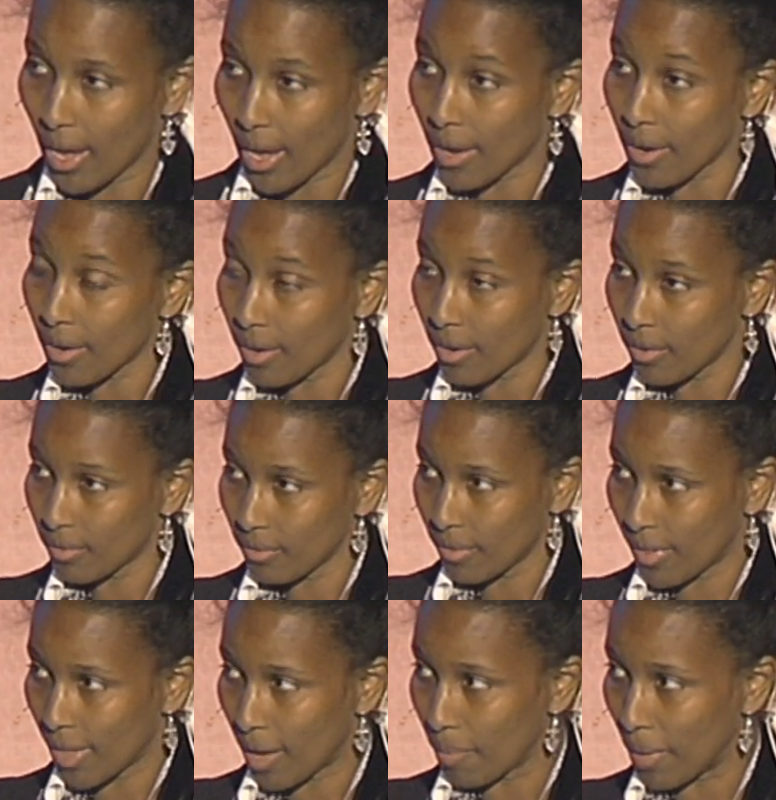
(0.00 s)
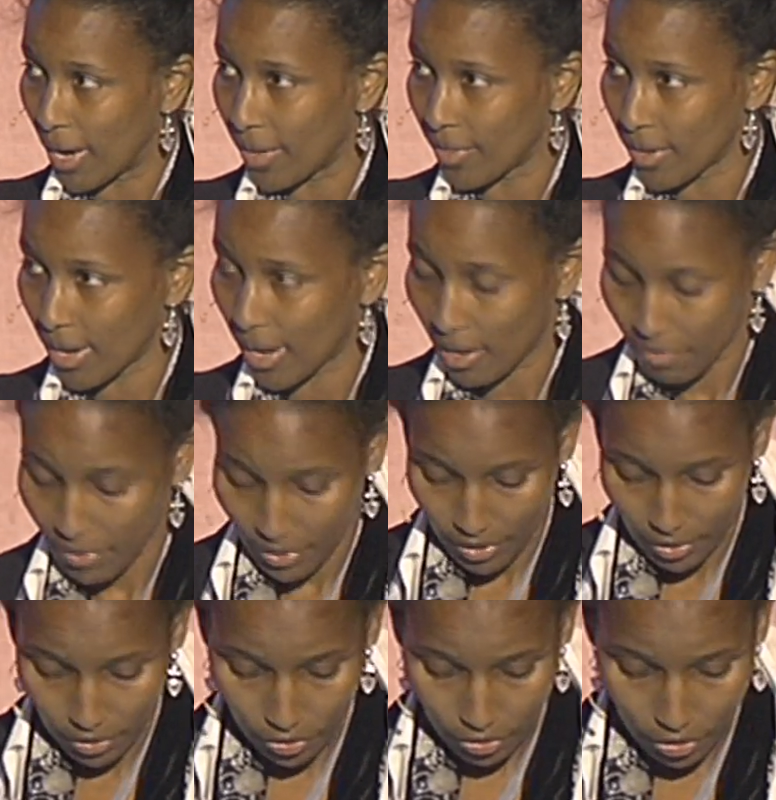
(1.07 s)
and thereby the relevant
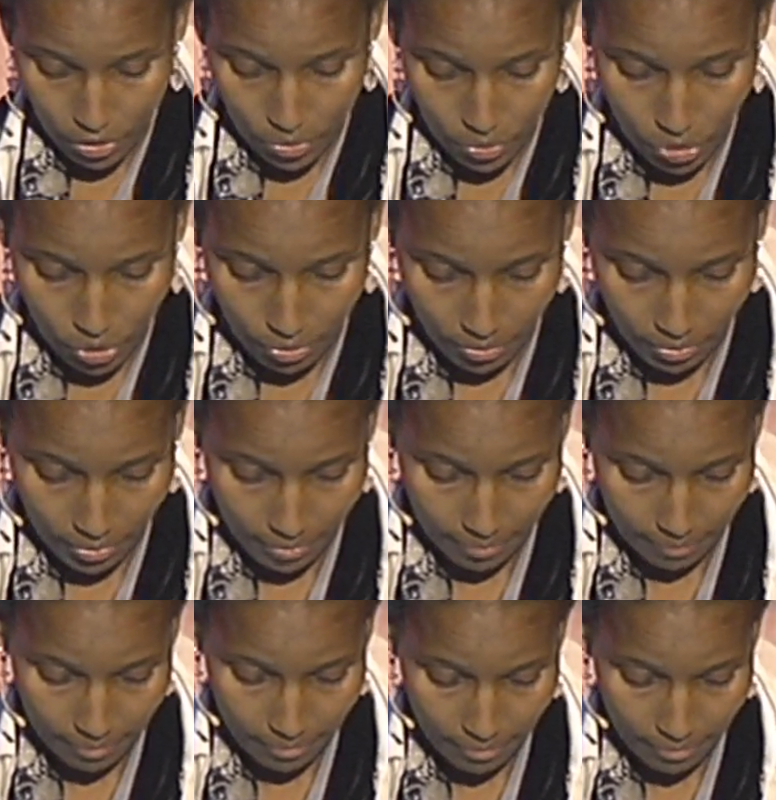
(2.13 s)
institutions,